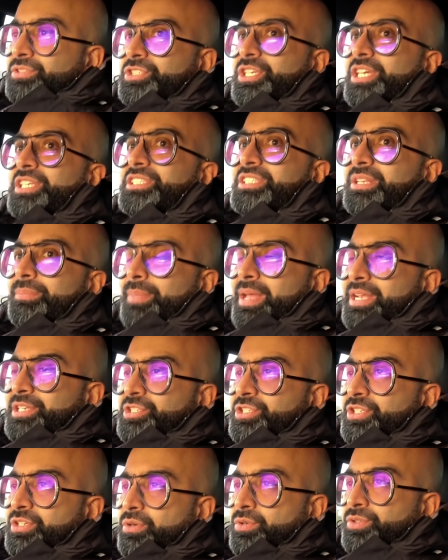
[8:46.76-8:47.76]
Just to
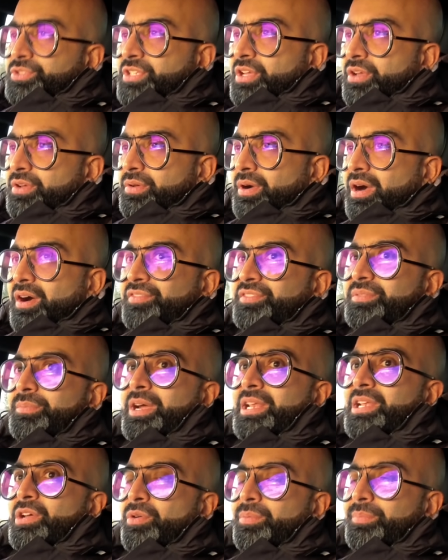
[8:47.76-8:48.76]
mention also, after
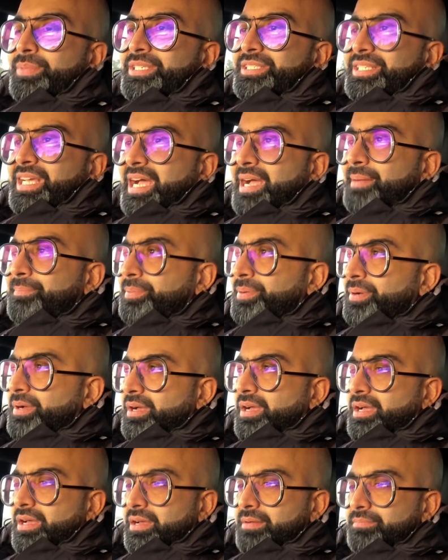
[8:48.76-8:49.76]
my little mishap
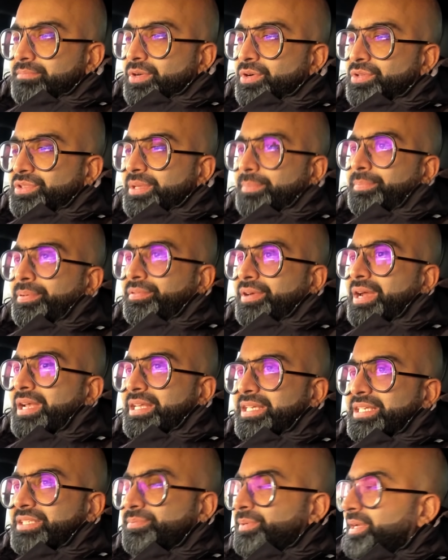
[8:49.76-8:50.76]
on the
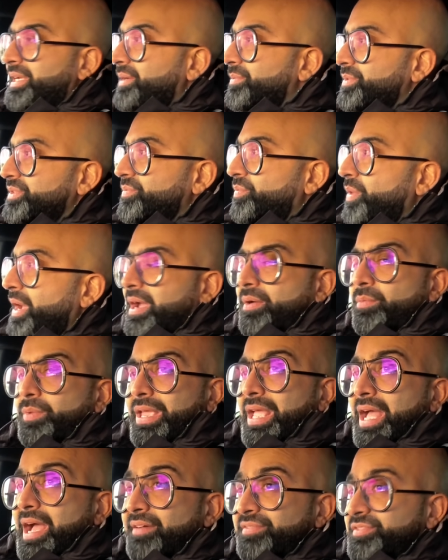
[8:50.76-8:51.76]
Pirellis when it was wet,
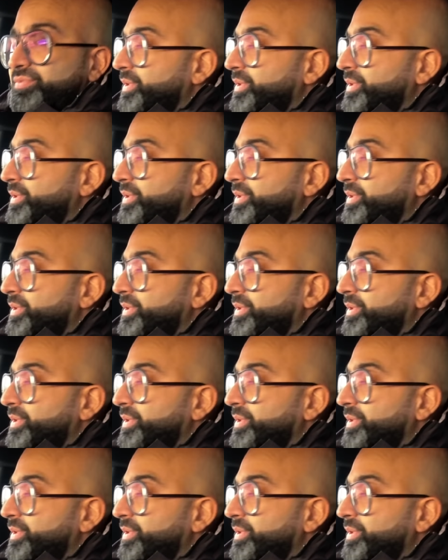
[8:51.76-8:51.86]
we have